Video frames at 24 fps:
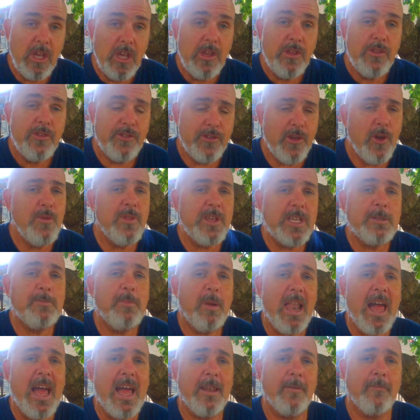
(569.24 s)
So this
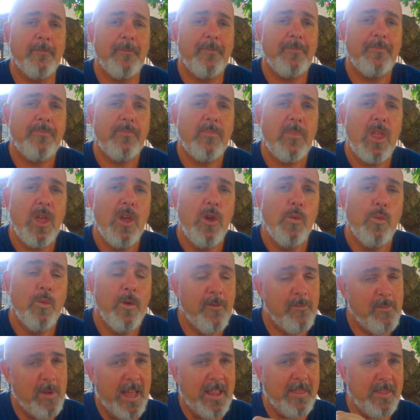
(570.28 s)
plan,
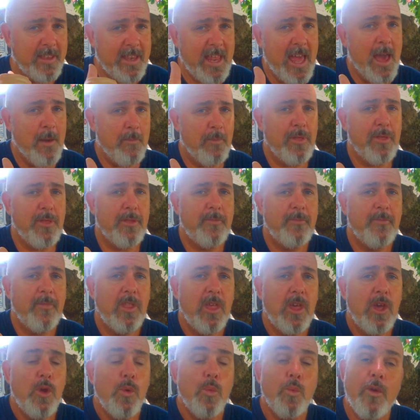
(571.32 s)
we've planned the depth,
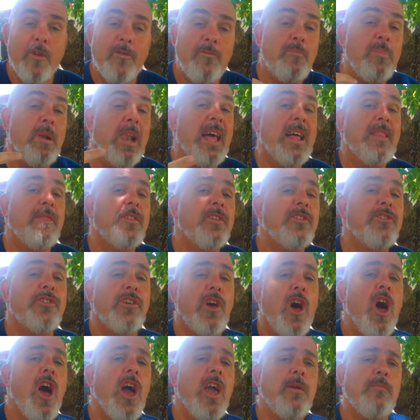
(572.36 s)
we've planned the
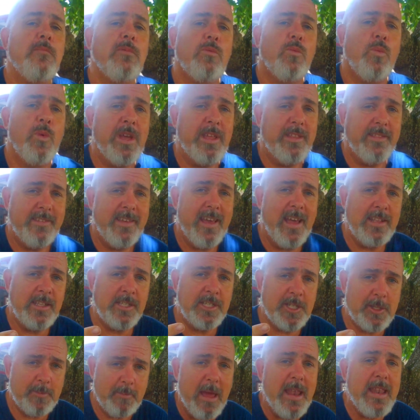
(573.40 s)
time we
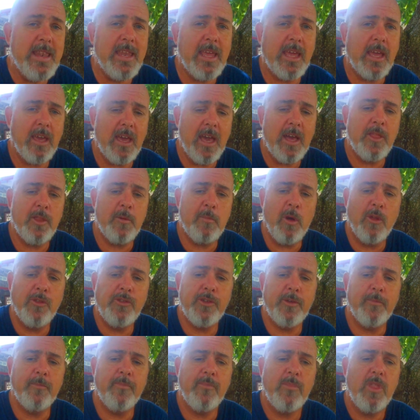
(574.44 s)
intend spending at the
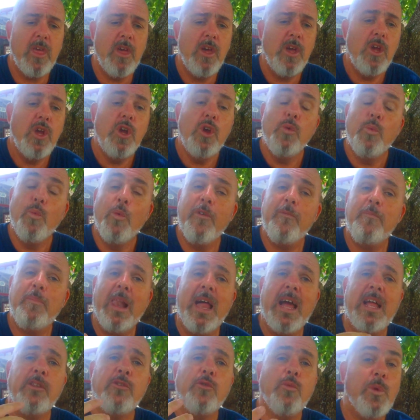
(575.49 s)
bottom. We've
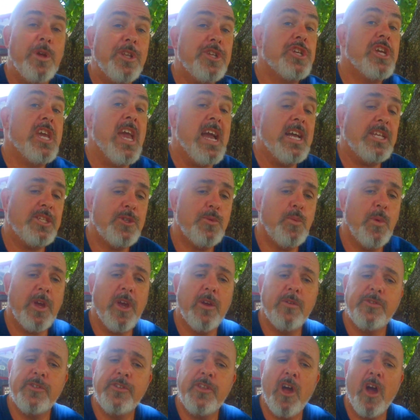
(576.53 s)
planned which gas we're
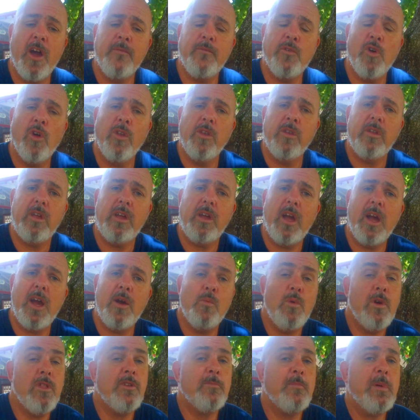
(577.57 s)
going to dive on,
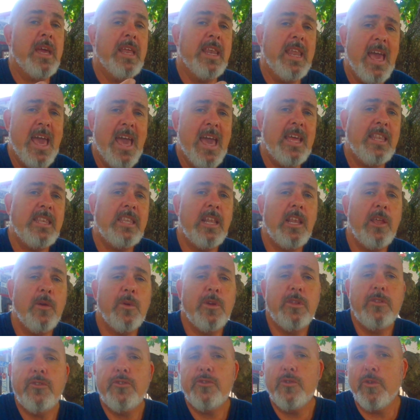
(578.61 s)
whether it be an air
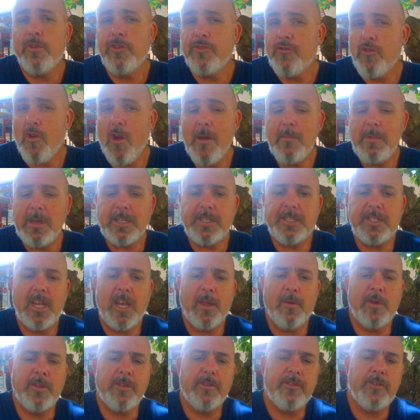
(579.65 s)
diluent or a trimix
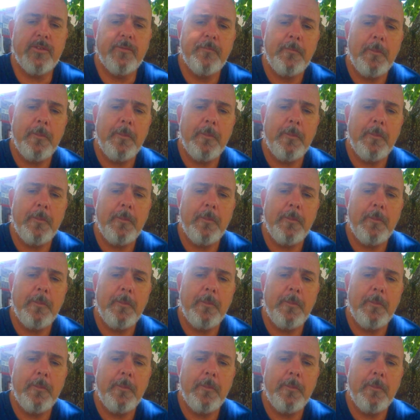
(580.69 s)
diluent.